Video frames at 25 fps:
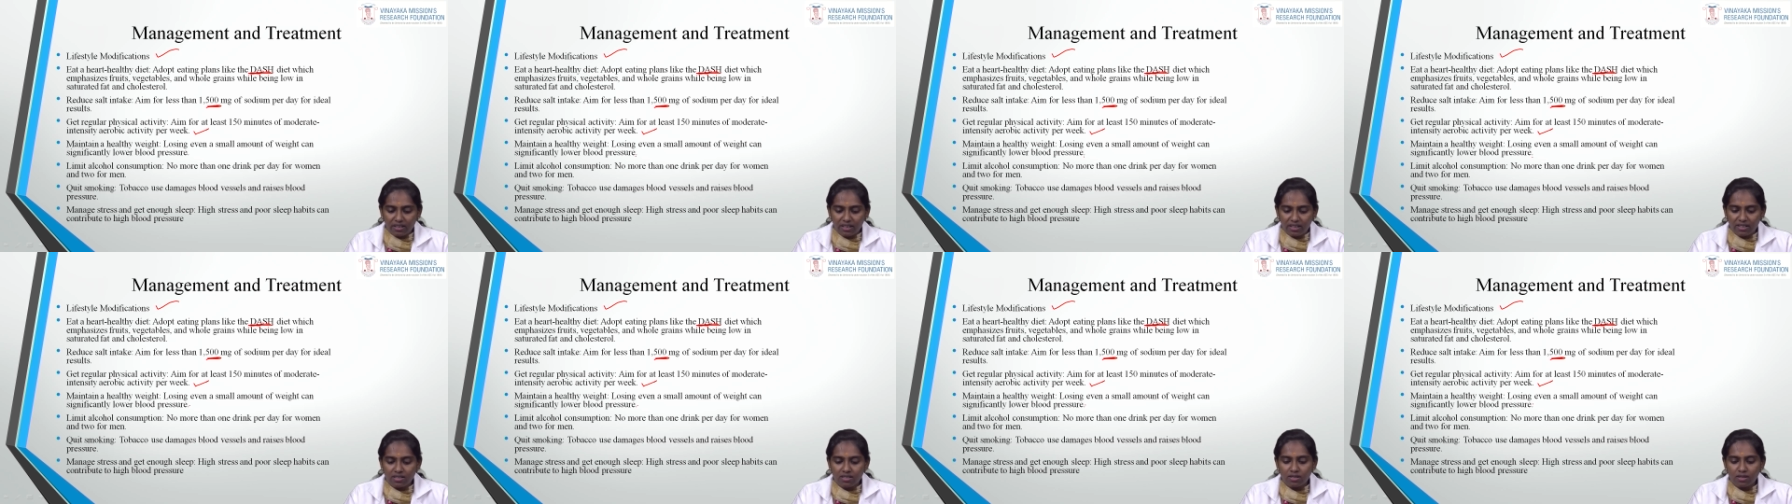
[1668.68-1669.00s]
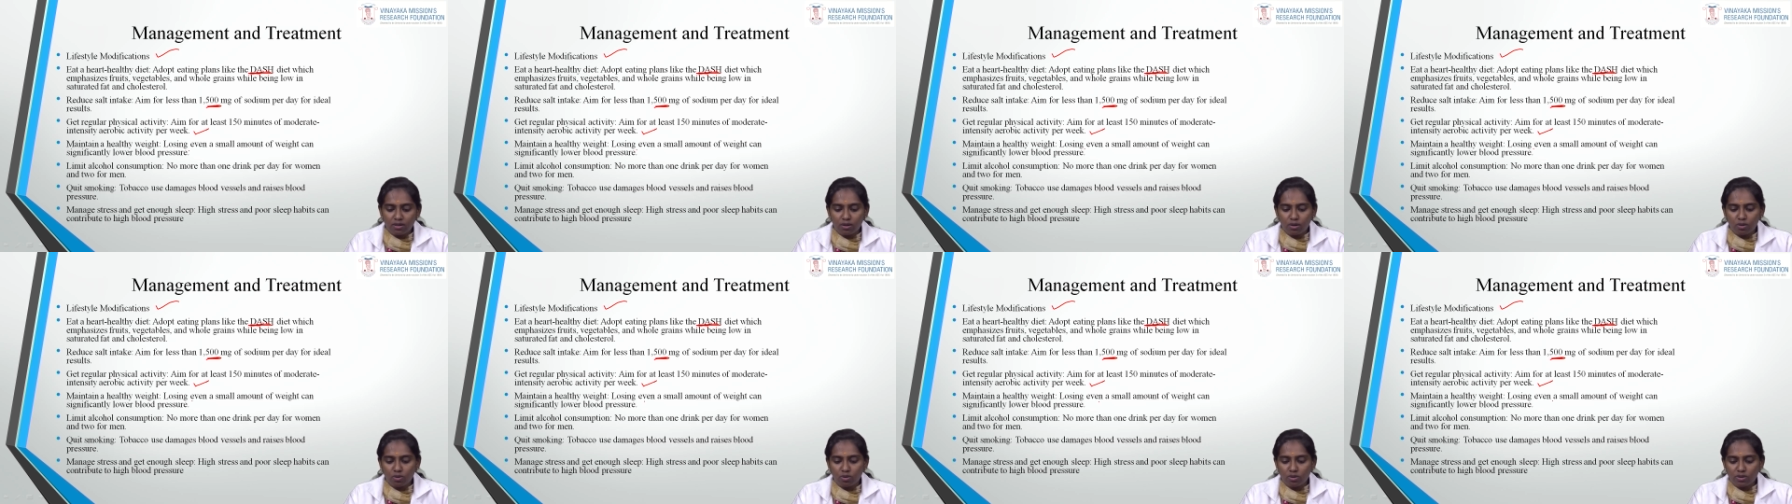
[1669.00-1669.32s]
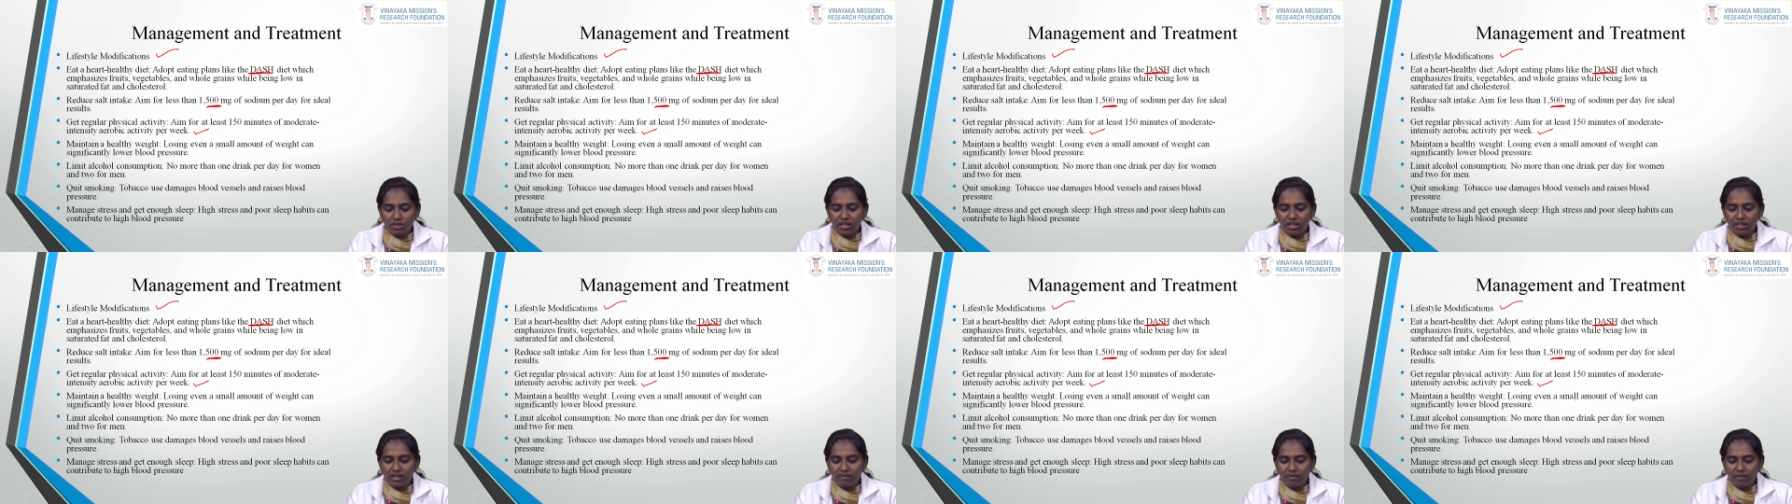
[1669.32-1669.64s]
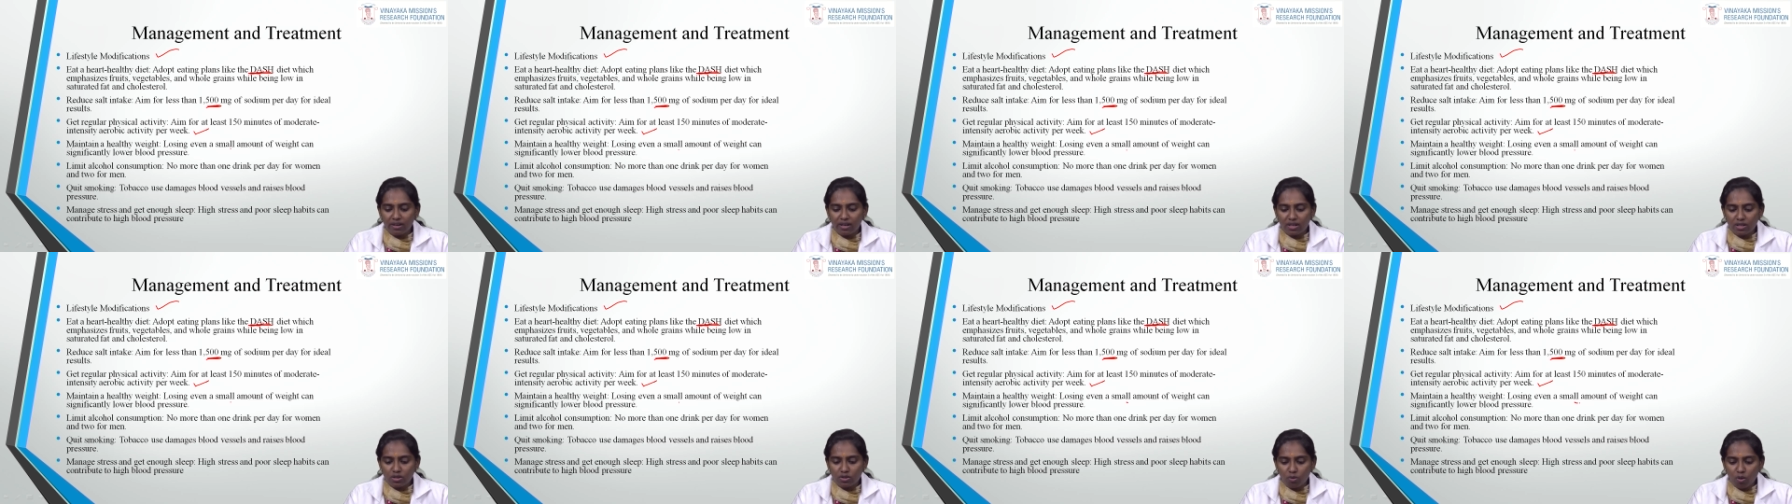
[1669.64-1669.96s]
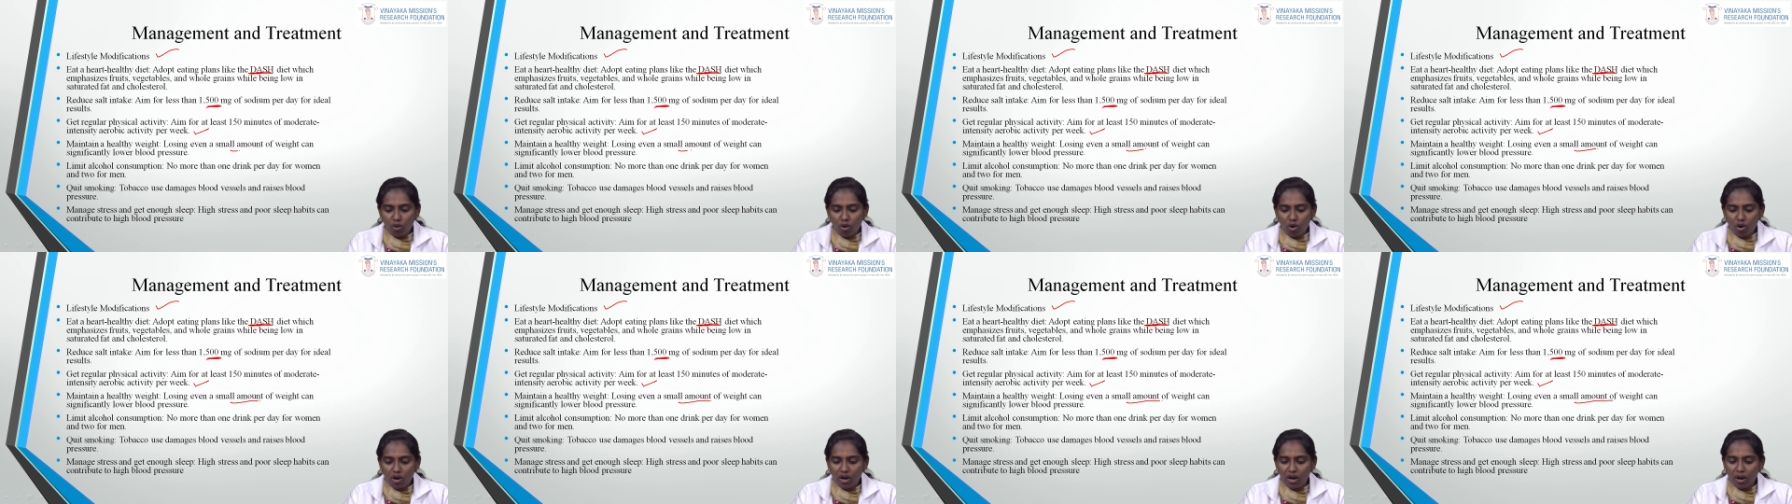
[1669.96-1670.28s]
That is, losing even a
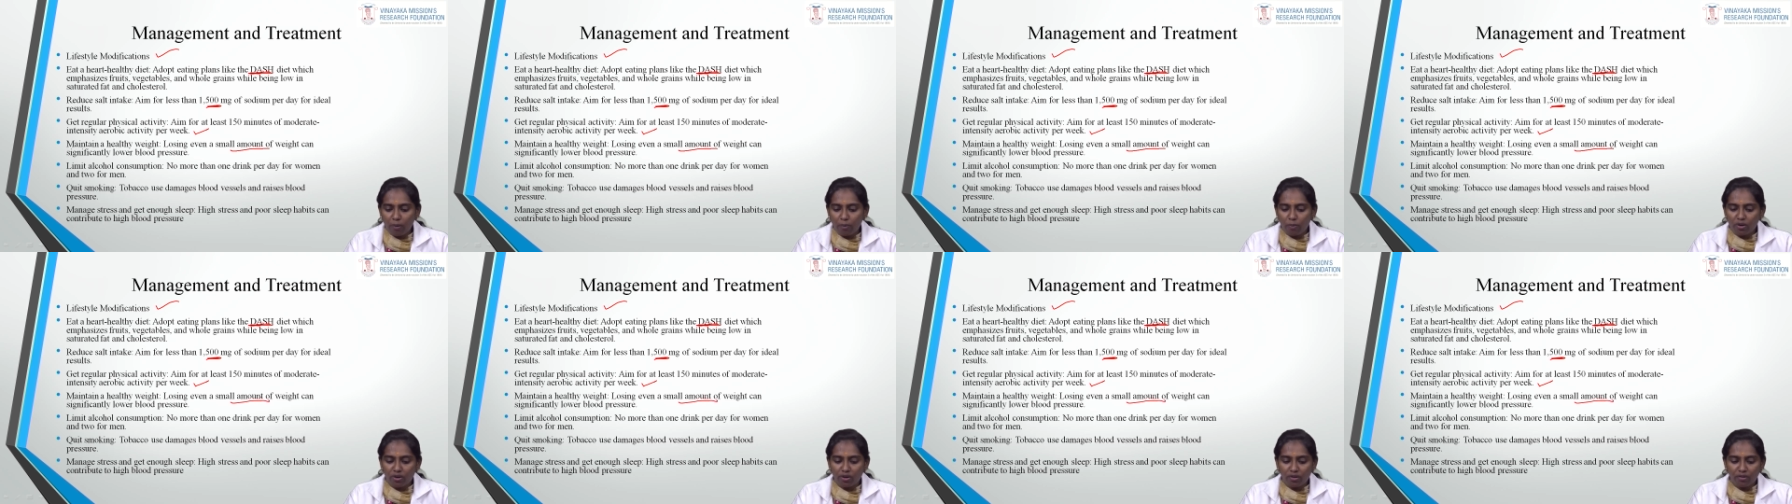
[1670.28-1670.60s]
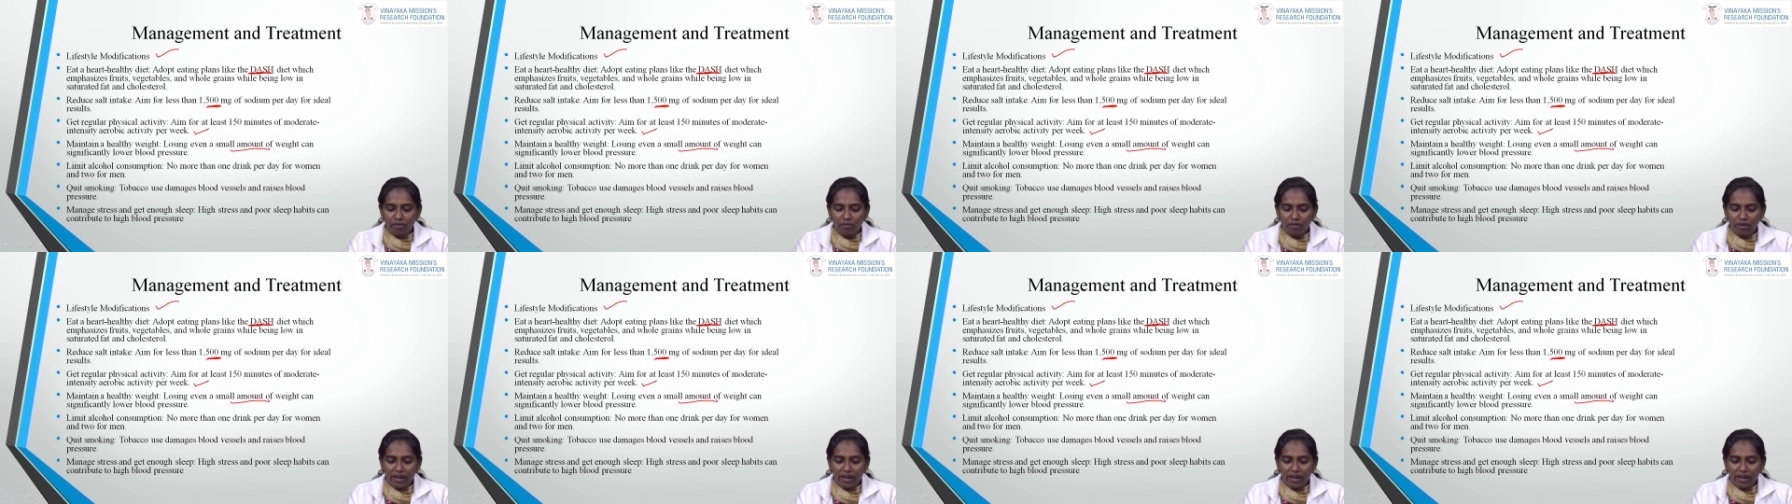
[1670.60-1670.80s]
small amount of